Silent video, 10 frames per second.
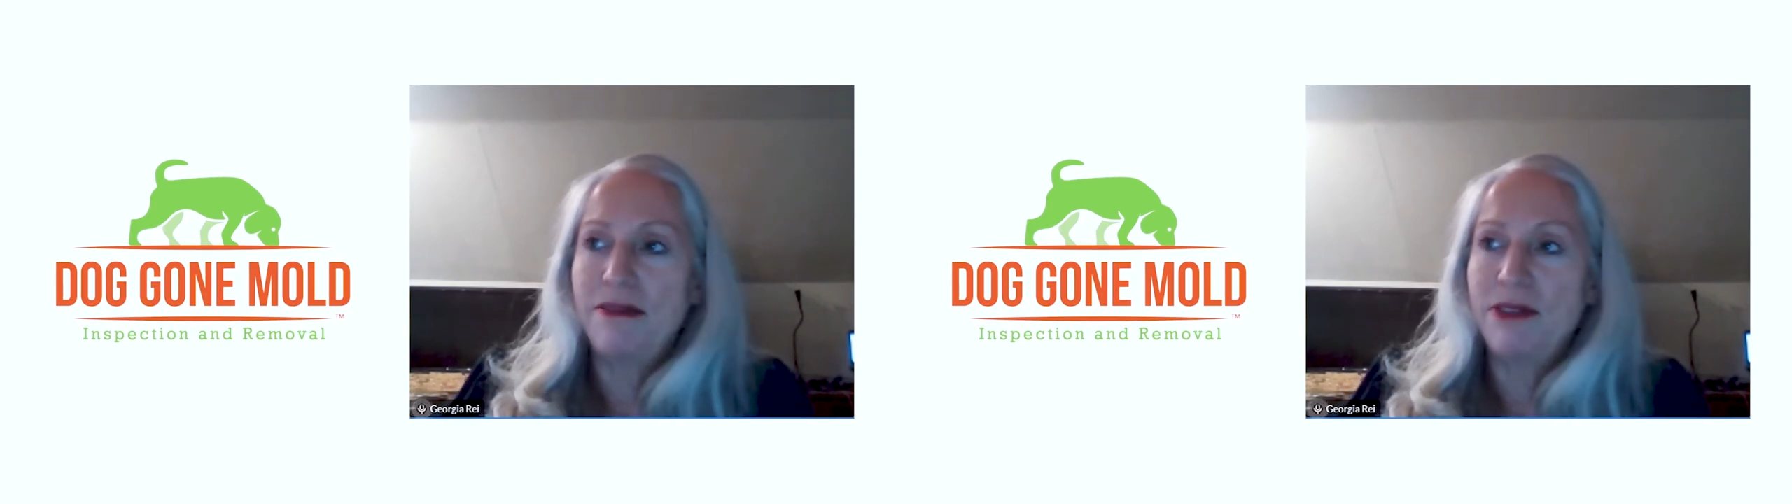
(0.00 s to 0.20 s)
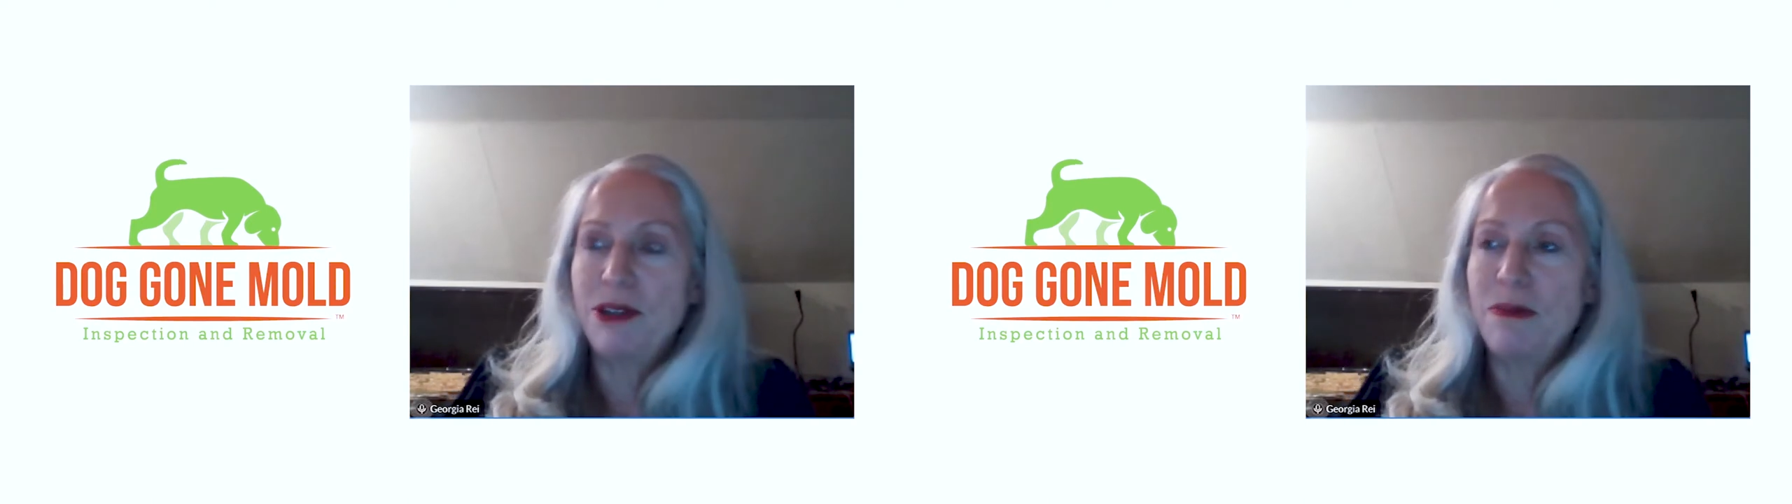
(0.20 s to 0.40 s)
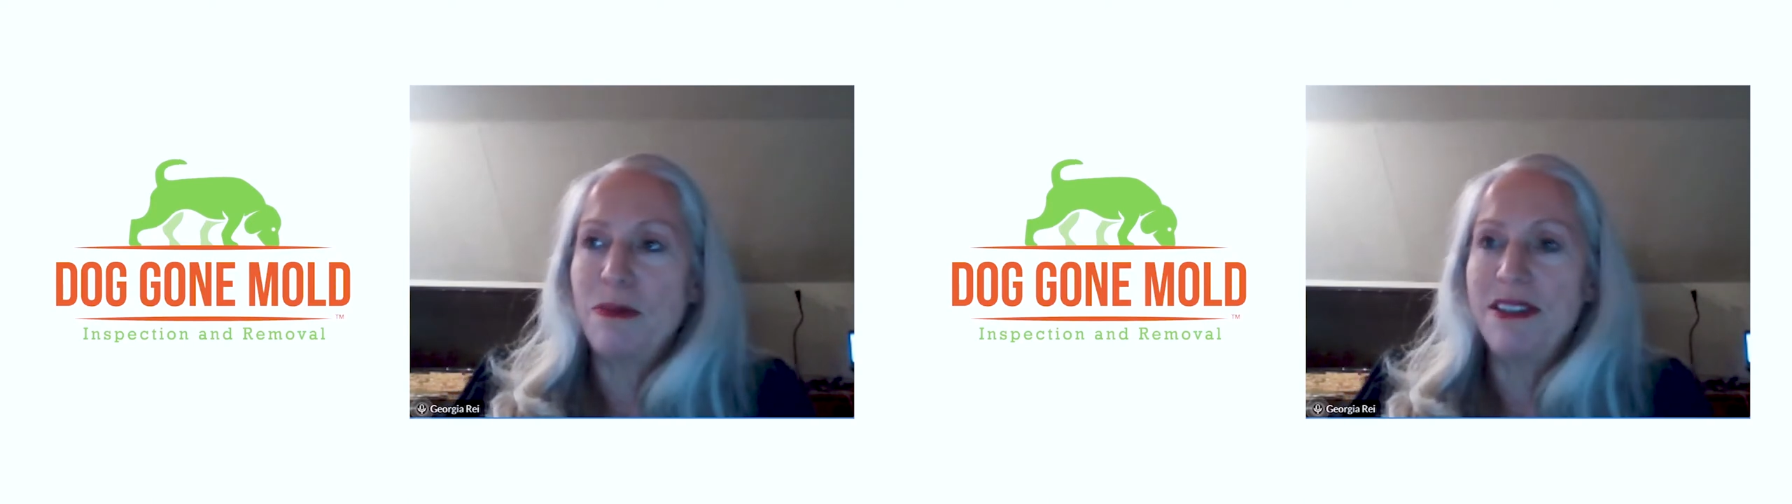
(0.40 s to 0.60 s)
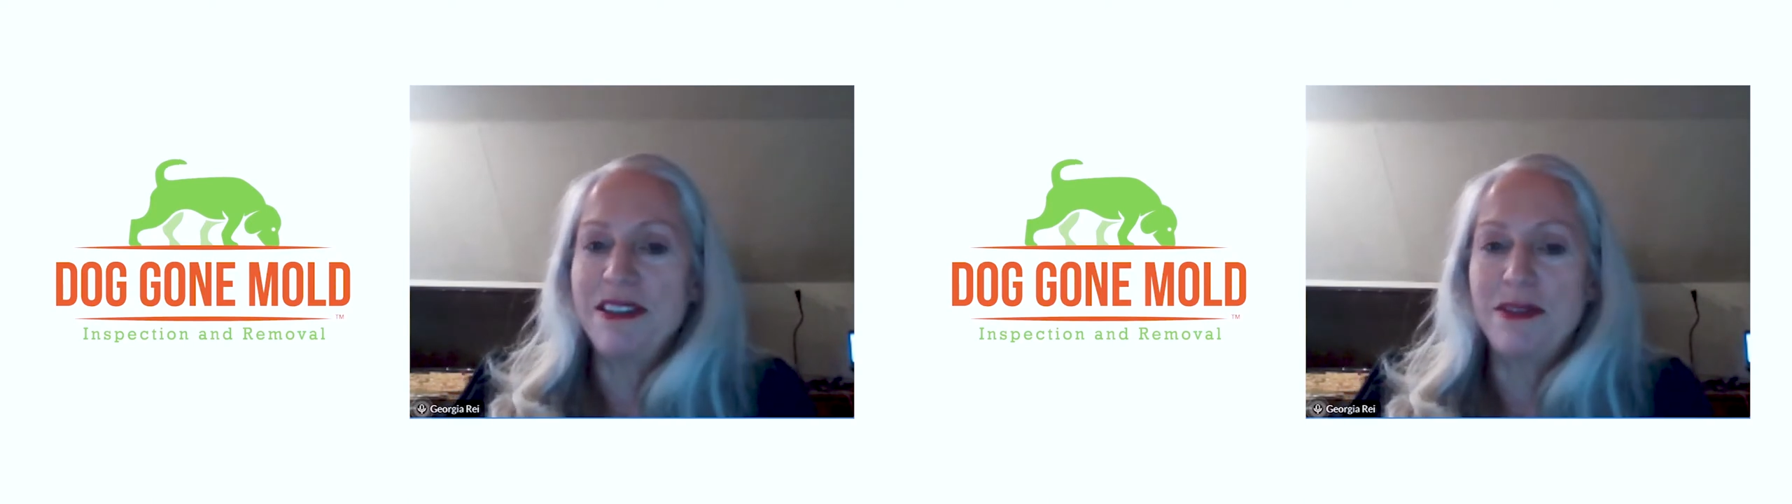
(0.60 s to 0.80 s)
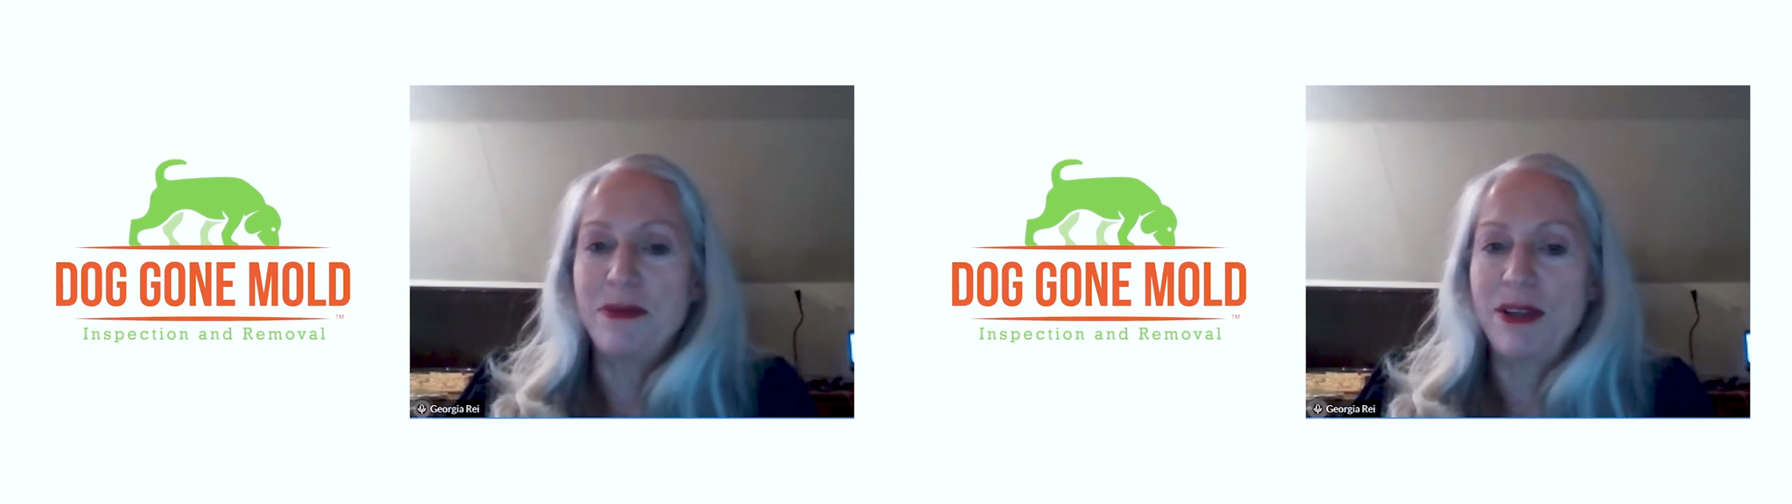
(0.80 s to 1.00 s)
first
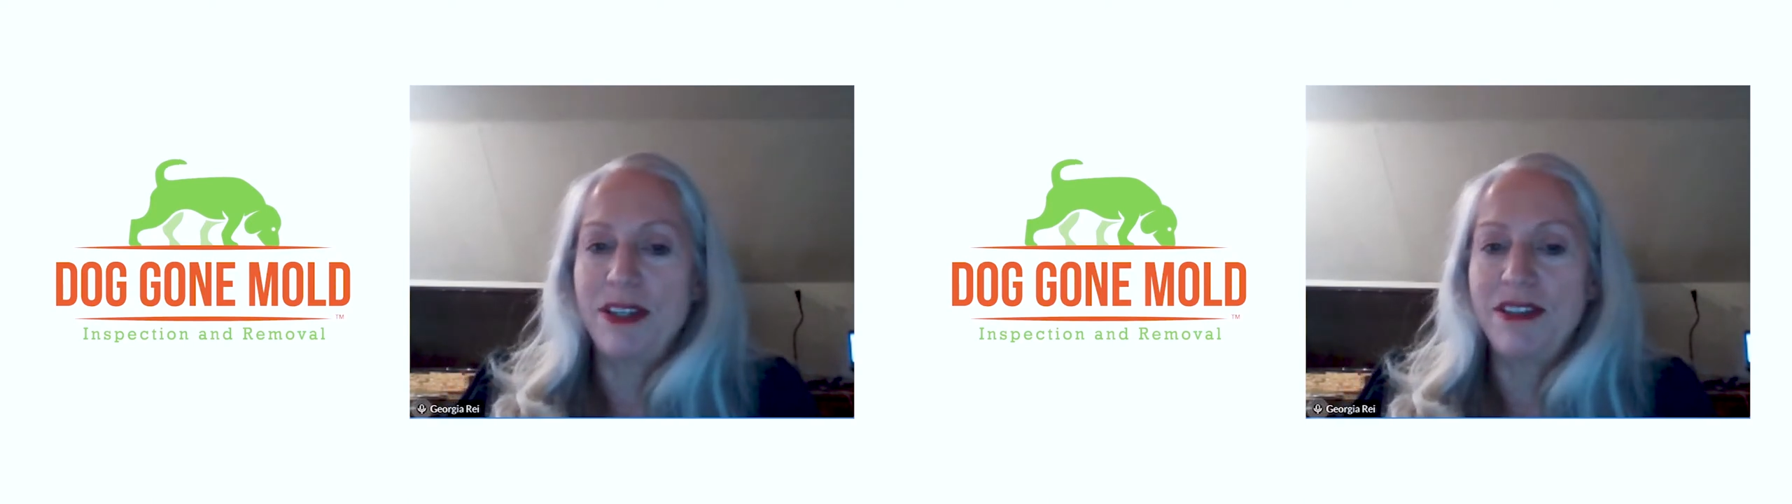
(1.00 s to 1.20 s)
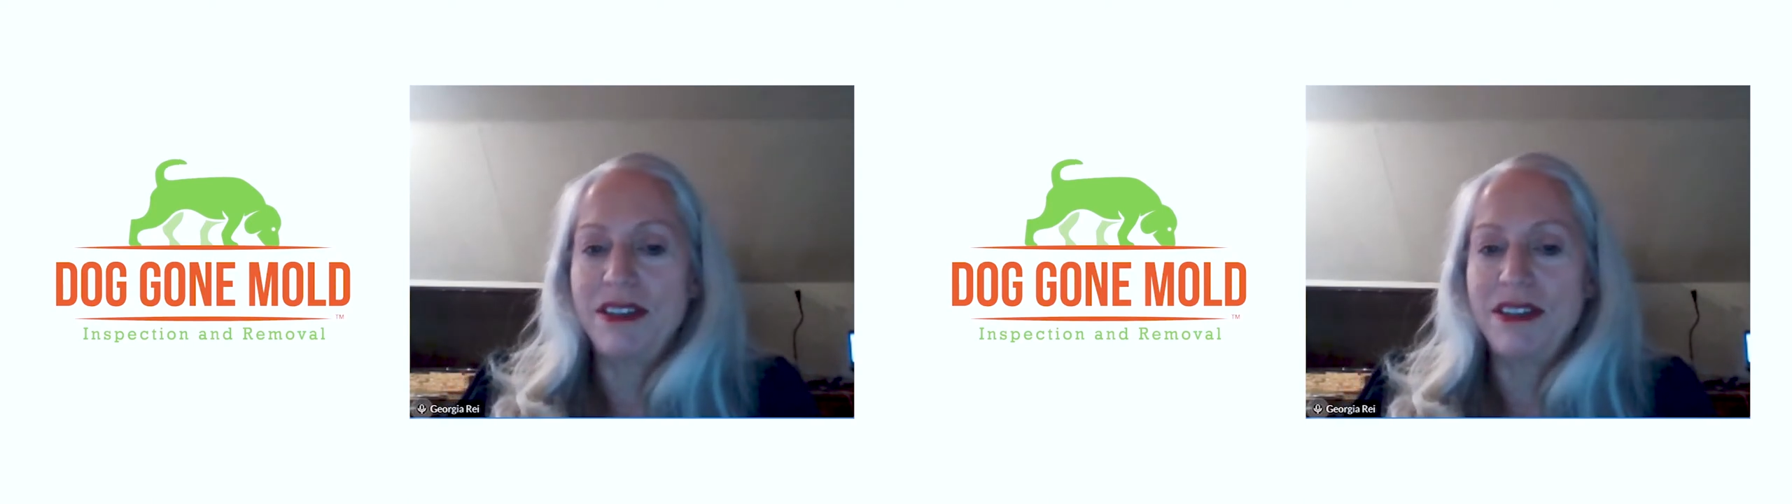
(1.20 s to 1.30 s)
business was